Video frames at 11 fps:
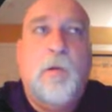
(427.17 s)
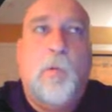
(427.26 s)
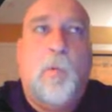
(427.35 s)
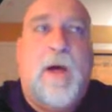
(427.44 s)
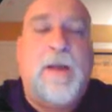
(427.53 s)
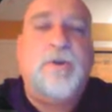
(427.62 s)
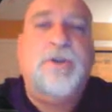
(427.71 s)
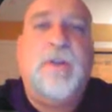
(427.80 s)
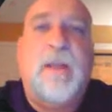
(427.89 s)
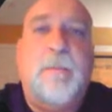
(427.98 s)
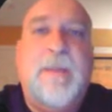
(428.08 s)
why don't
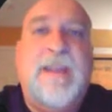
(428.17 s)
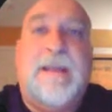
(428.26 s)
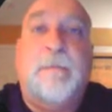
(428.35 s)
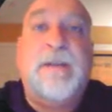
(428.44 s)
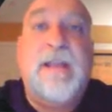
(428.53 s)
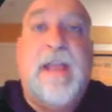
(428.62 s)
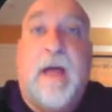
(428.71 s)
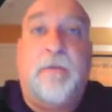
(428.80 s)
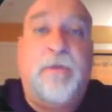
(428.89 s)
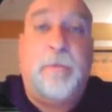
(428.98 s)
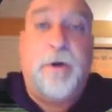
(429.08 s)
you let me empty
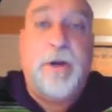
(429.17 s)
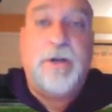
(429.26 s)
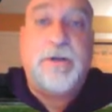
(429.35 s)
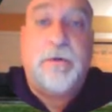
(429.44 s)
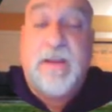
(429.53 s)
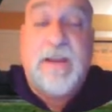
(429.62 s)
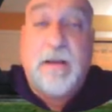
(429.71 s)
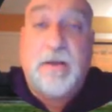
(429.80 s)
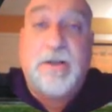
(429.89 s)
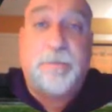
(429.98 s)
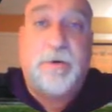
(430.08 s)
out the
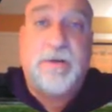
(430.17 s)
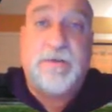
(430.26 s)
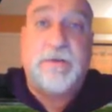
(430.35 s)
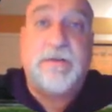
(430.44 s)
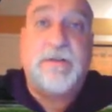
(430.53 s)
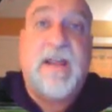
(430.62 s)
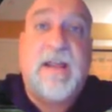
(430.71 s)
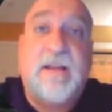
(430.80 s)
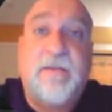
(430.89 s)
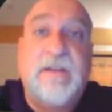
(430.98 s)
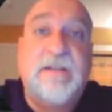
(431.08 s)
English prisons,
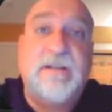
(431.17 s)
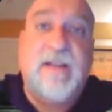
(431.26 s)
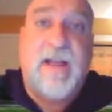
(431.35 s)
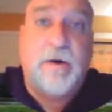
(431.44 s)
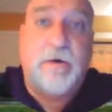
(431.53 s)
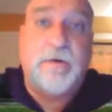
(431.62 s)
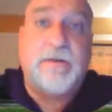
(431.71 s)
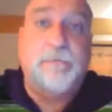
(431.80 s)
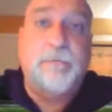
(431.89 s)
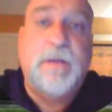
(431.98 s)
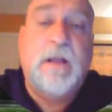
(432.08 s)
take these debtors,